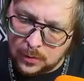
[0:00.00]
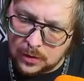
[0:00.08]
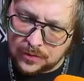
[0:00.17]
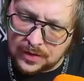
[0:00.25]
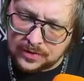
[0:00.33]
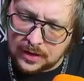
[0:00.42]
When your
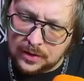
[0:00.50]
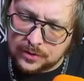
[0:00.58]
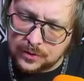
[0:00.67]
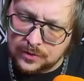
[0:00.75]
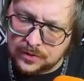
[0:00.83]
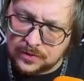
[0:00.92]
investigator
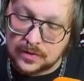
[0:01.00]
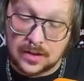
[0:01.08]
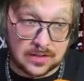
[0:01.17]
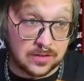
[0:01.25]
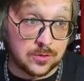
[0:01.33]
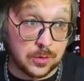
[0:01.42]
chooses, this
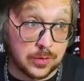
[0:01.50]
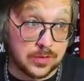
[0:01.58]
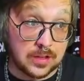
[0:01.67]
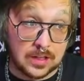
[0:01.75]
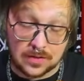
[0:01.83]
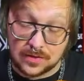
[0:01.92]
is truth
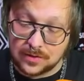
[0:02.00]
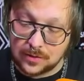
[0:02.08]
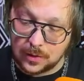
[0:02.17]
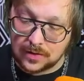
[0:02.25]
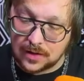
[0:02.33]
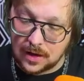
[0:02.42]
scenes, is
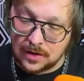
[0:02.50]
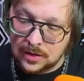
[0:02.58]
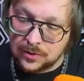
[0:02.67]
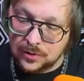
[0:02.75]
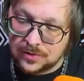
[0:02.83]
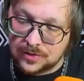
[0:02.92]
what it said,
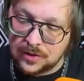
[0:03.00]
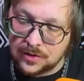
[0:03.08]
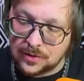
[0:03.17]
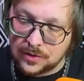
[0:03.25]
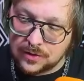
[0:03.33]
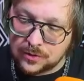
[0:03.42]
chooses to
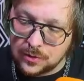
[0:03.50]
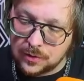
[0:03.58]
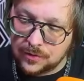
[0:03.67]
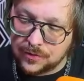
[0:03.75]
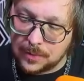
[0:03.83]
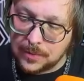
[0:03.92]
discern the
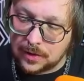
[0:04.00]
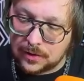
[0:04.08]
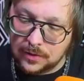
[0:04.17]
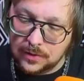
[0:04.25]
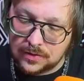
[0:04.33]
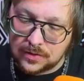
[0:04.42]
truth from their
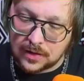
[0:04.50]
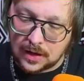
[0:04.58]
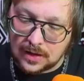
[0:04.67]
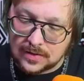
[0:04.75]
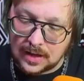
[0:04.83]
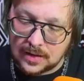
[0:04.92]
clues,
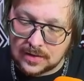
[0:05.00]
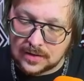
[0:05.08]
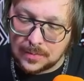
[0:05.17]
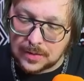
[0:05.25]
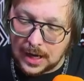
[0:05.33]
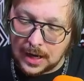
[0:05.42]
they take the
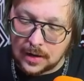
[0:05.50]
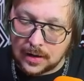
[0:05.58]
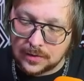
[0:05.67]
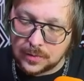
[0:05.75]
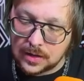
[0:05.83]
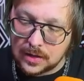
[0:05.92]
time to
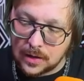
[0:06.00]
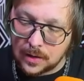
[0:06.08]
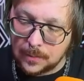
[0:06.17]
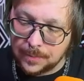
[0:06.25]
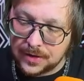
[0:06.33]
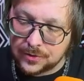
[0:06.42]
analyze what they
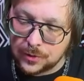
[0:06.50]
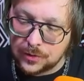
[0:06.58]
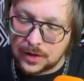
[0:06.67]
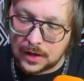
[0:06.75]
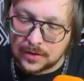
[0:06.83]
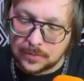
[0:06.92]
know. The truth
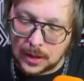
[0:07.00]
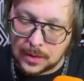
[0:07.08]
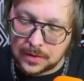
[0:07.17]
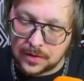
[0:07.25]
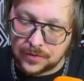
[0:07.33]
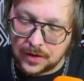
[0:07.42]
deck is made up
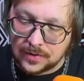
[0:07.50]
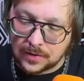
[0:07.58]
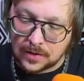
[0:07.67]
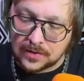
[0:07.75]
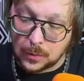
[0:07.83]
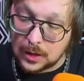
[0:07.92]
of the face
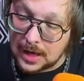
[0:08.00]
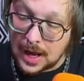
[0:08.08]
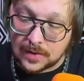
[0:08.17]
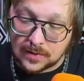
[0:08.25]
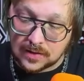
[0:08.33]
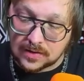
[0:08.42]
cards that were
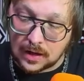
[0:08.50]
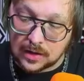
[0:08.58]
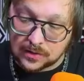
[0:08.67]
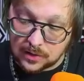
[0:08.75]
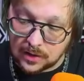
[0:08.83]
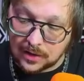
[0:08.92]
not set aside at the
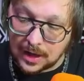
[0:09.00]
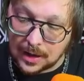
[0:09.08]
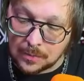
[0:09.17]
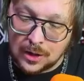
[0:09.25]
start of the game.